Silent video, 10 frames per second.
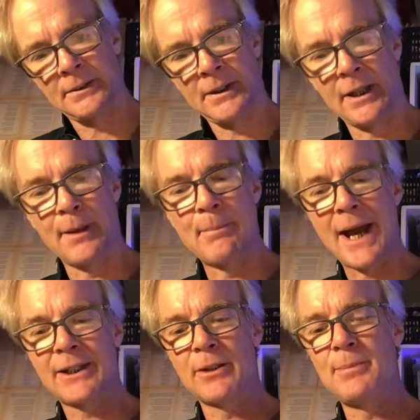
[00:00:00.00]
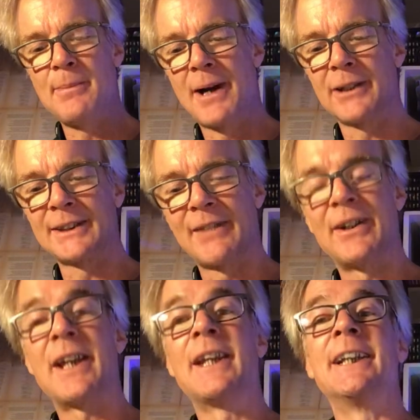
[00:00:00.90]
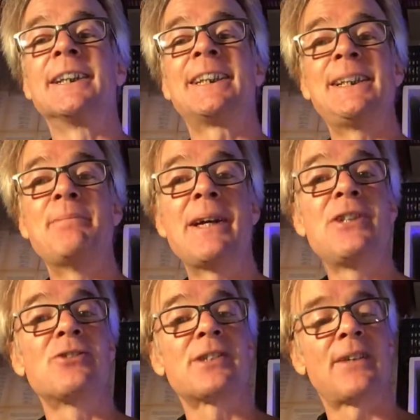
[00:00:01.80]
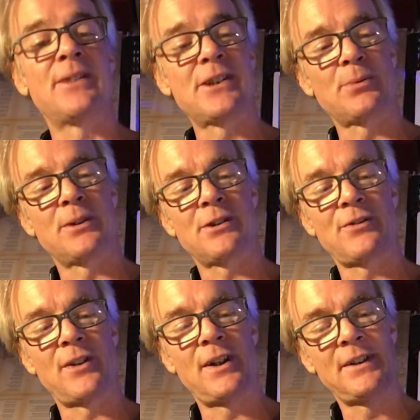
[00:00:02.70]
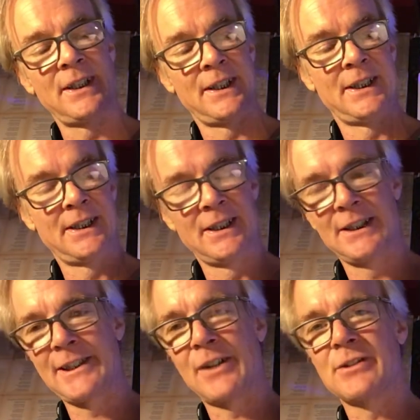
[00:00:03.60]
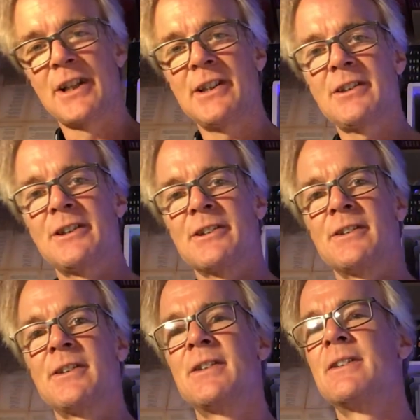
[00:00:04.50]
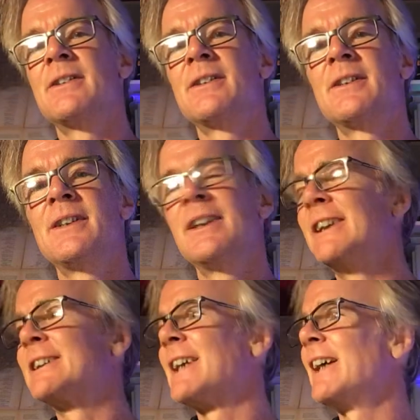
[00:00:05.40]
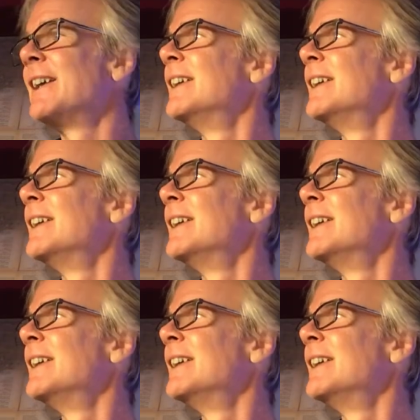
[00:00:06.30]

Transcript: And then back to the B minor 7, and then the C major 7. This one is fun. Sounds nice. Listen. Isn't that?